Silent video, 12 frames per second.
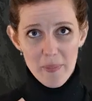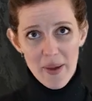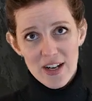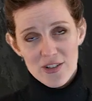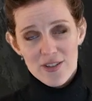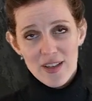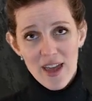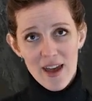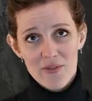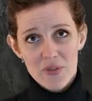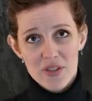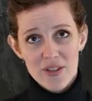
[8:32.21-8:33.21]
the paint on the
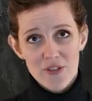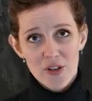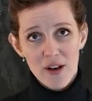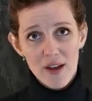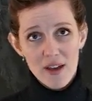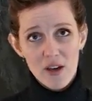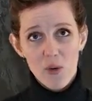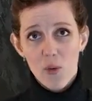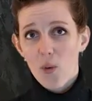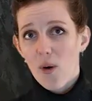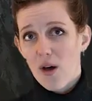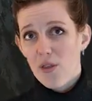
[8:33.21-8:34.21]
canvas if you like, or